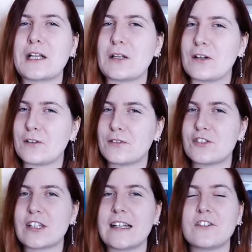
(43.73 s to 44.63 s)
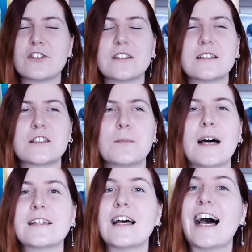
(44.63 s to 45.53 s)
a lot of the challenges,
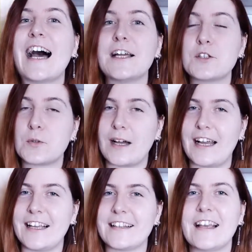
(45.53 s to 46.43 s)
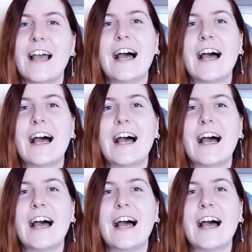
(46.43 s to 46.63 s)
but I tried.